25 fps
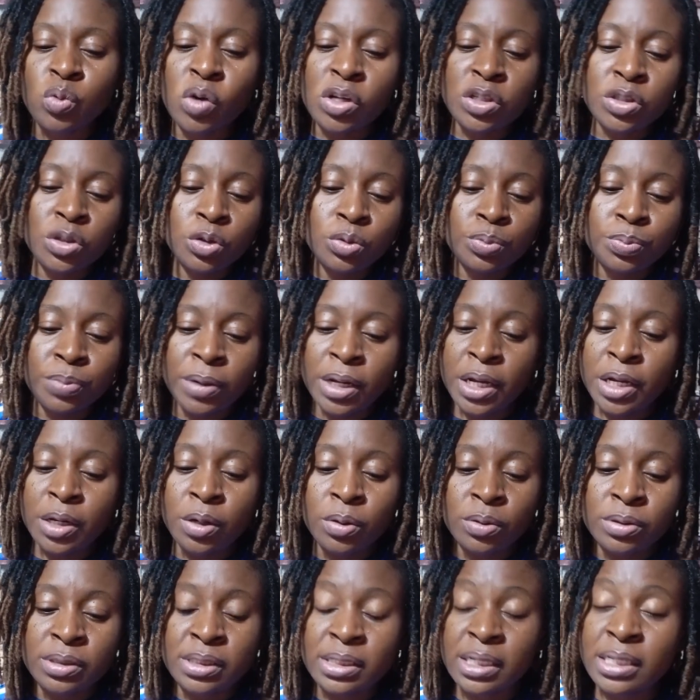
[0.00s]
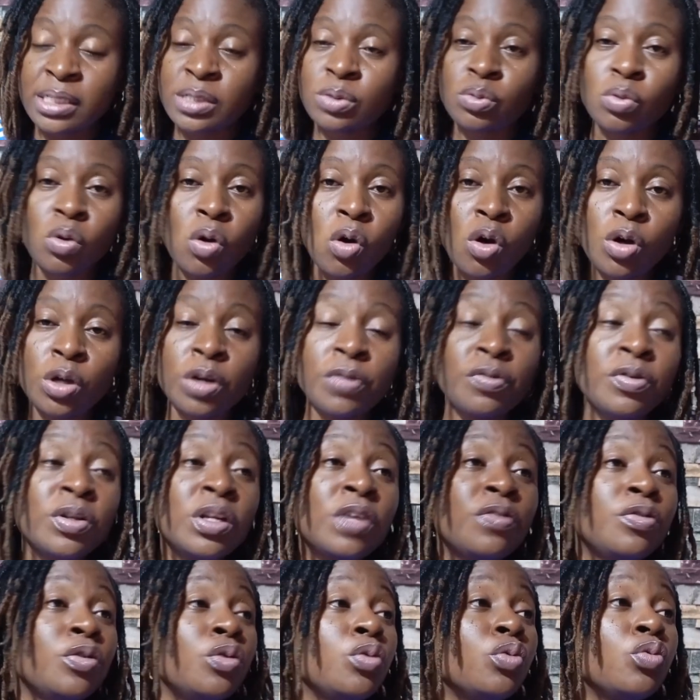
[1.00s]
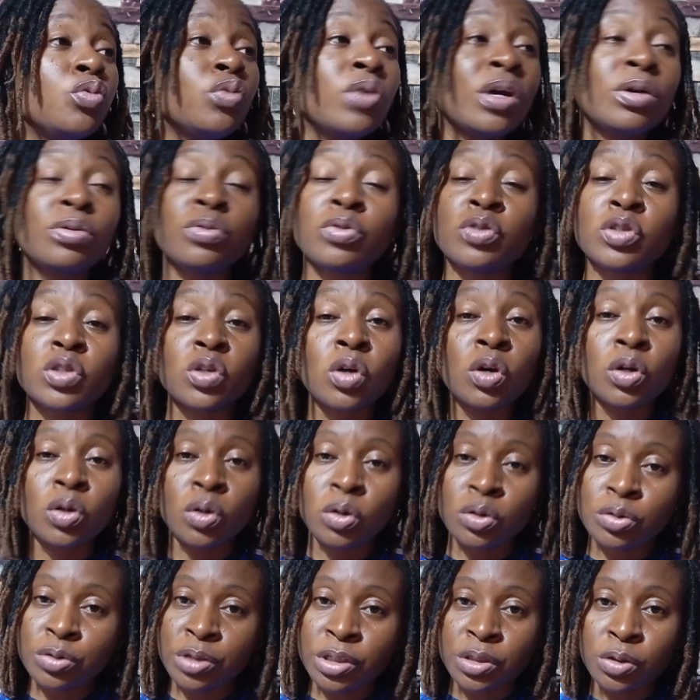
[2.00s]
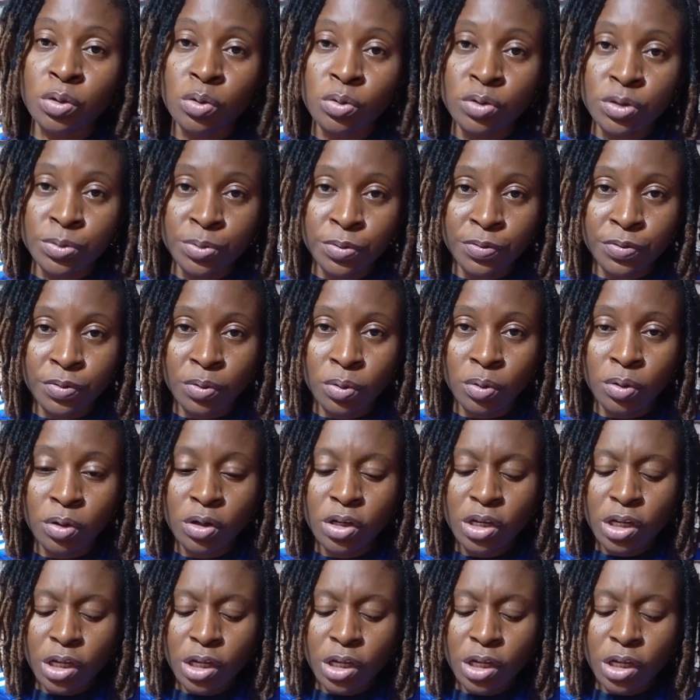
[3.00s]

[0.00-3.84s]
Once you play nonsense, we call. Even if you scored 100 goals before,